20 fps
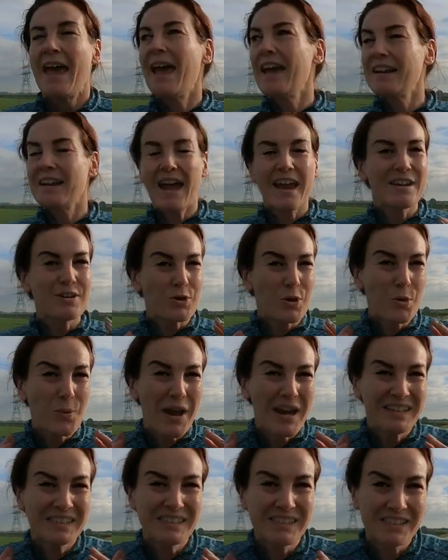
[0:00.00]
And I
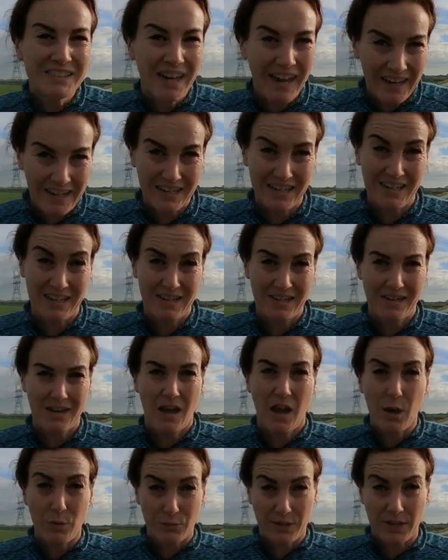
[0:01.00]
know exactly
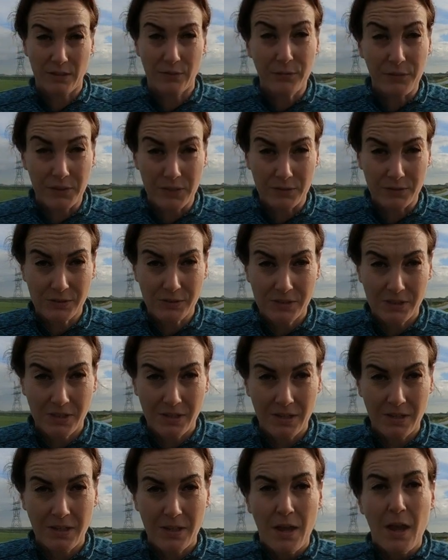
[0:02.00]
how that feels.
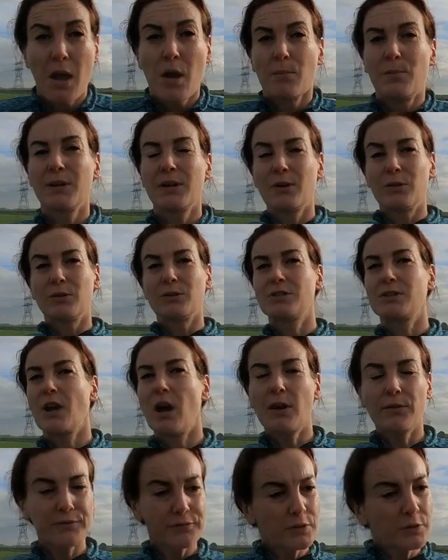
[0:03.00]
Because
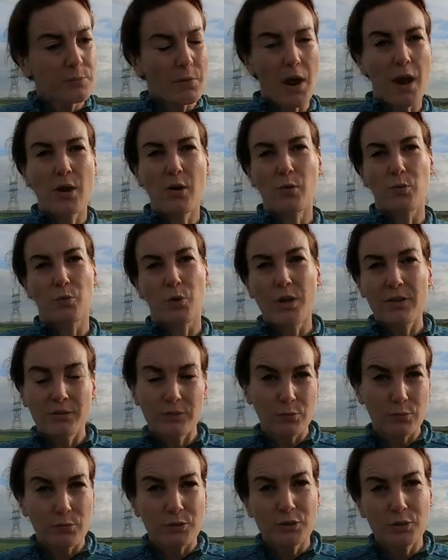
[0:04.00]
after my
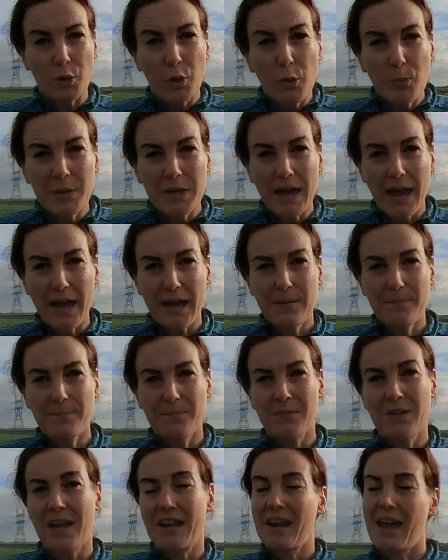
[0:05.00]
run through Serbia,
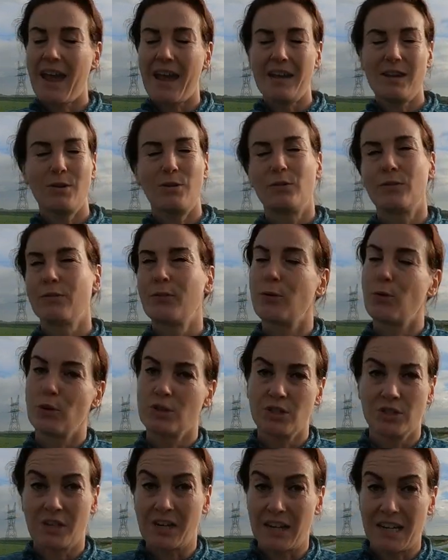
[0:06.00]
that I
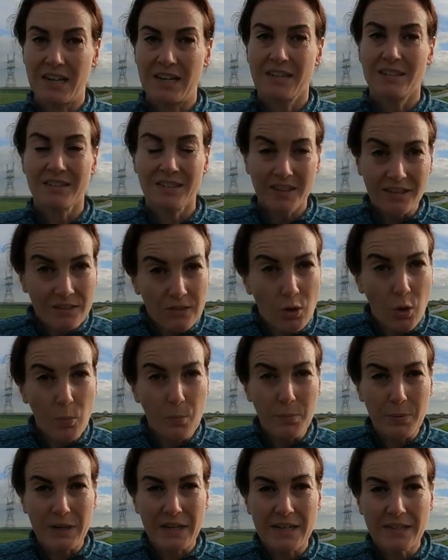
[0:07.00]
unfortunately didn't
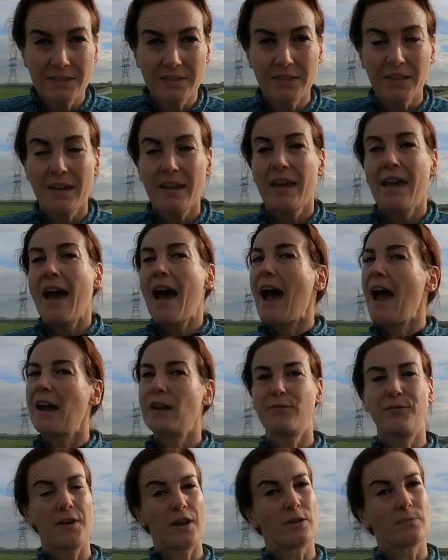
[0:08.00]
complete,
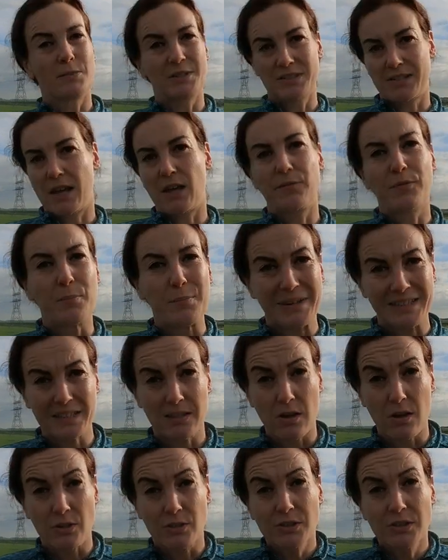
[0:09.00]
I felt myself a
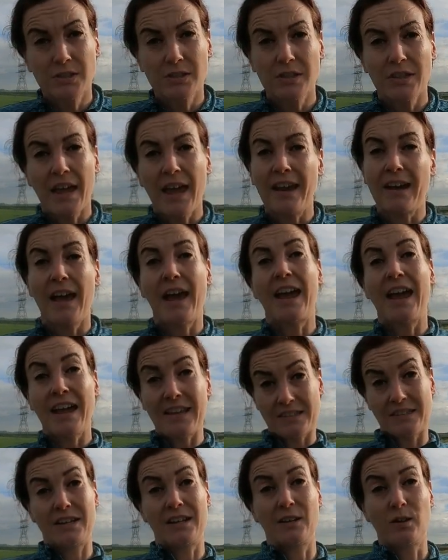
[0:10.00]
bit lost and I
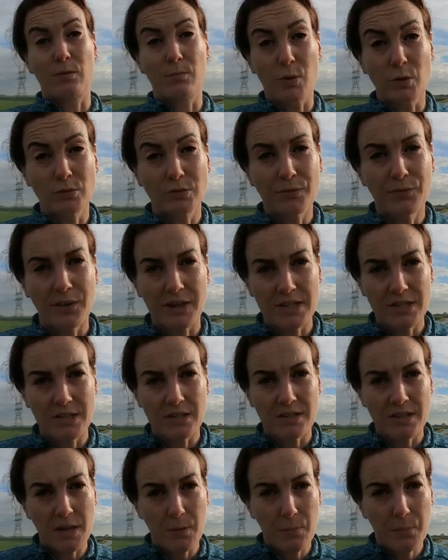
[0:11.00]
had a little
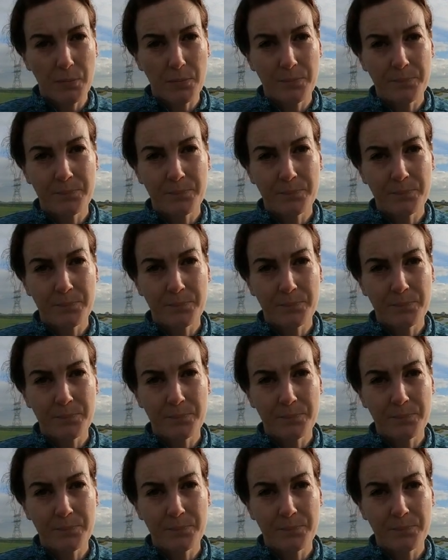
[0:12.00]
motivation dip.